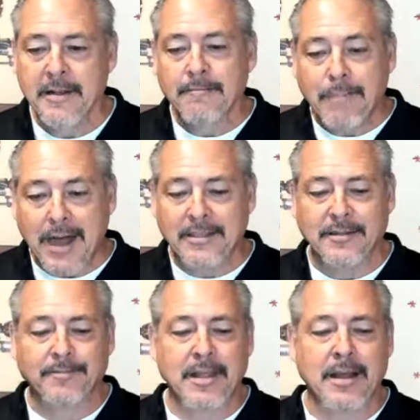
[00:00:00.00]
But
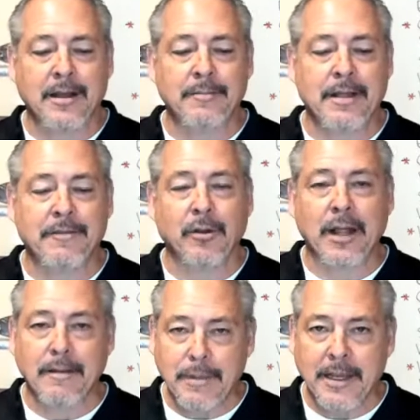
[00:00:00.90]
if you're
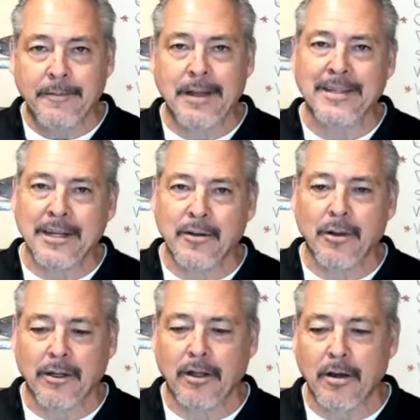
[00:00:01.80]
like me, I tend to go a
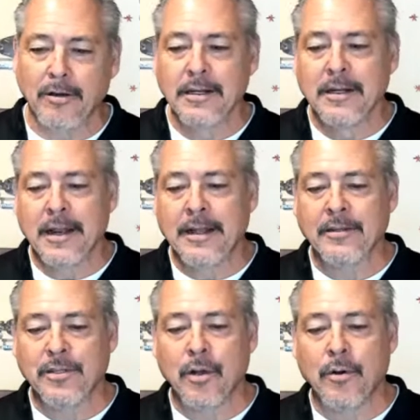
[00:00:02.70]
little long. And
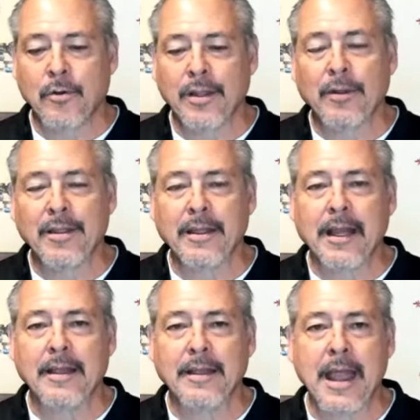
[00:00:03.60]
so the only thing
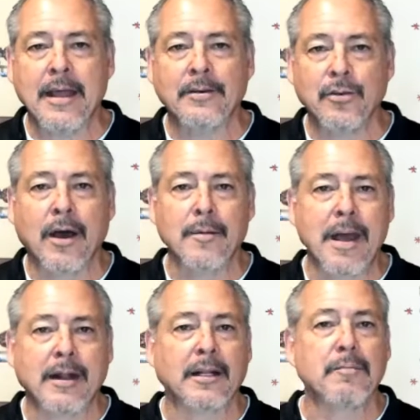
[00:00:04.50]
I can do
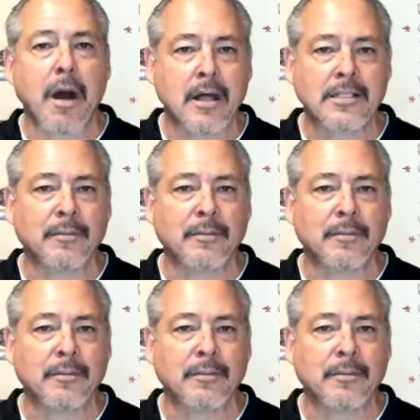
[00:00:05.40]
automatically possibly